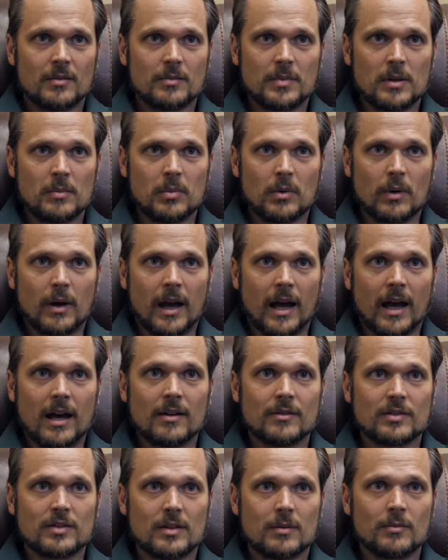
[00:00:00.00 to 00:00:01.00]
people
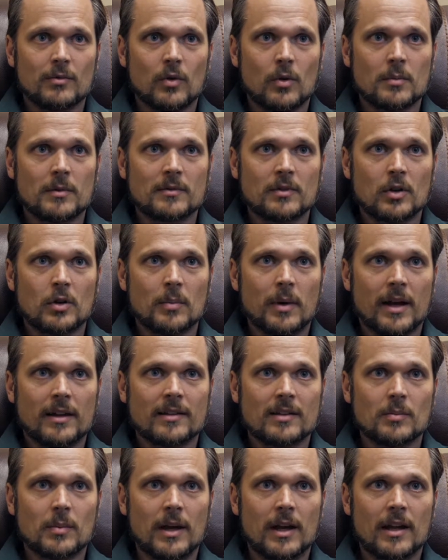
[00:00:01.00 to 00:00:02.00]
have some form of
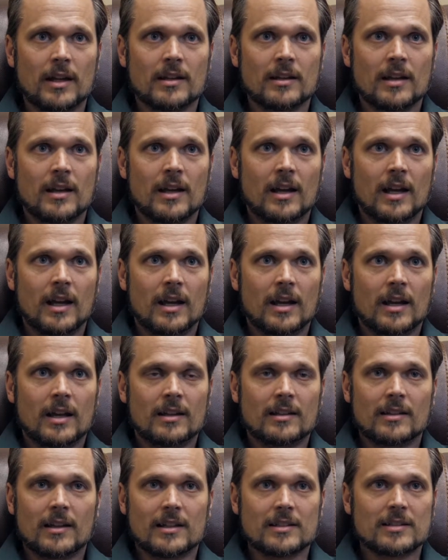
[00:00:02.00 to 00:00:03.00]
neuropathic pain,
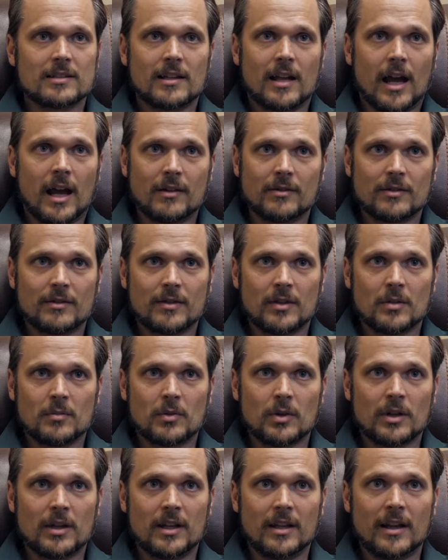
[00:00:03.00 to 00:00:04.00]
and less than half of them
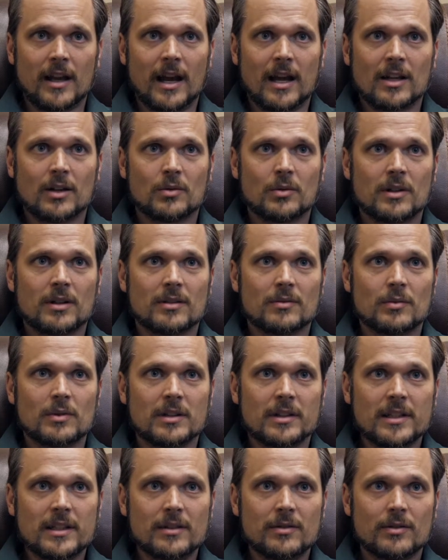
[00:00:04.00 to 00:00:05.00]
are getting adequate
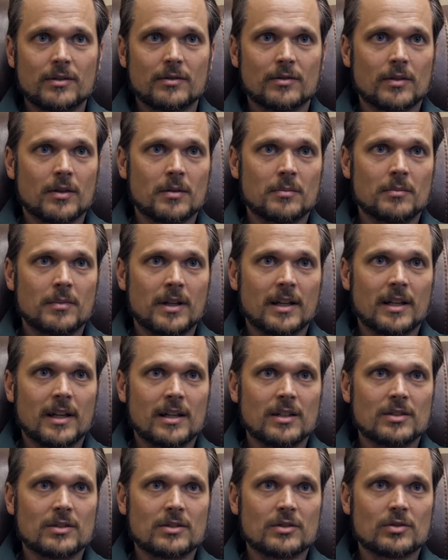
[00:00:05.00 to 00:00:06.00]
relief from
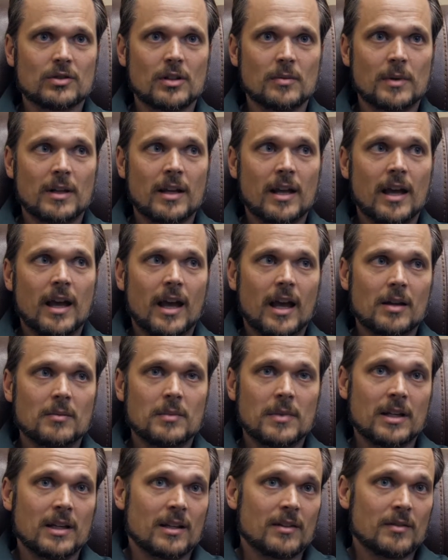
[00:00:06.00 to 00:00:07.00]
medication treatment. And
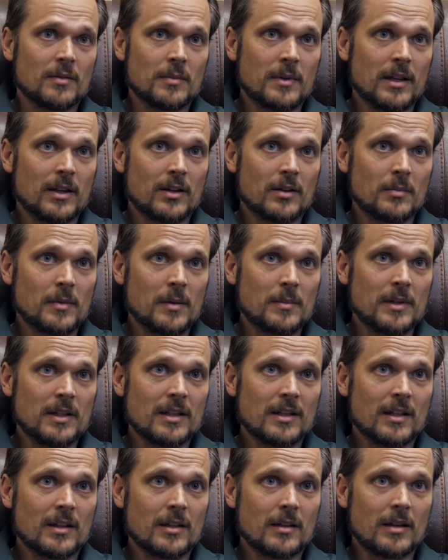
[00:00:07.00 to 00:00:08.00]
many of them that are maybe
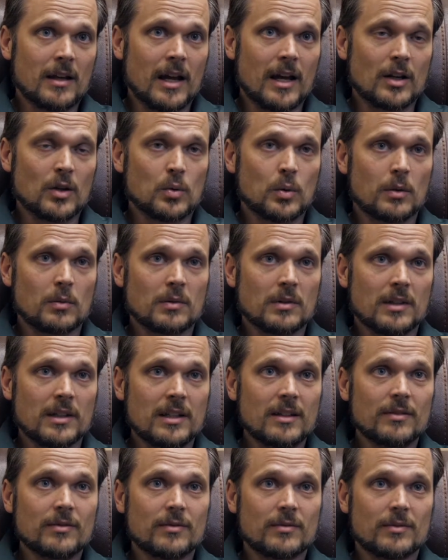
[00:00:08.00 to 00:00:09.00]
getting adequate
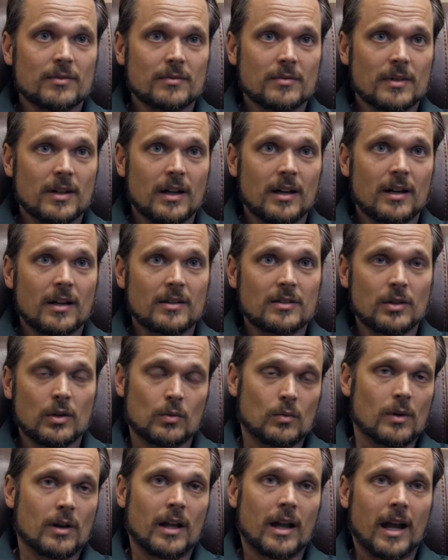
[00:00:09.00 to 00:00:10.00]
relief
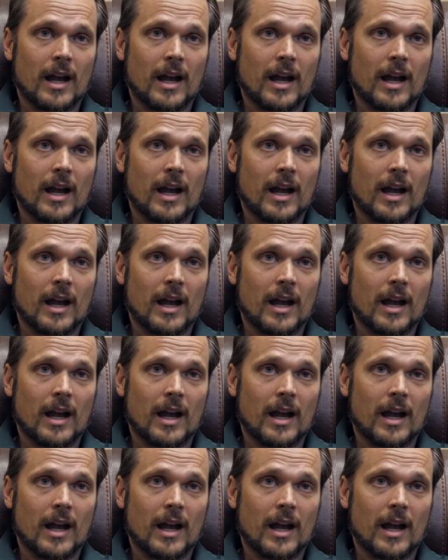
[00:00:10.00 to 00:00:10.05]
don't want to